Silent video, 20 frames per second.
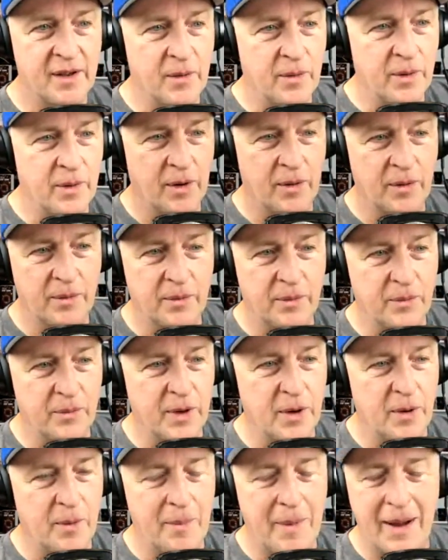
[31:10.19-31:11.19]
We
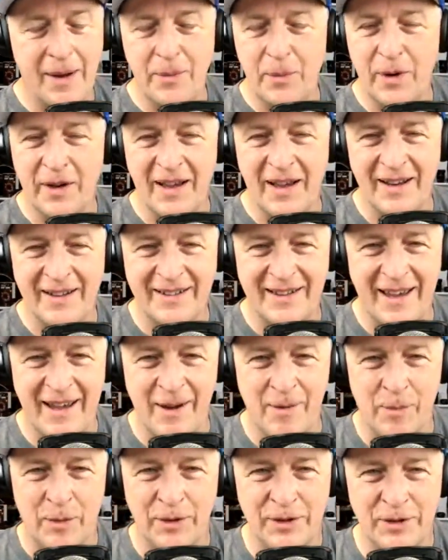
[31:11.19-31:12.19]
don't mind what kind of
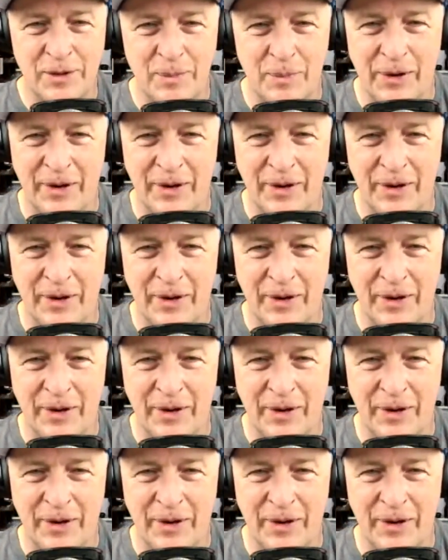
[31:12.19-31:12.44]
camera you bring.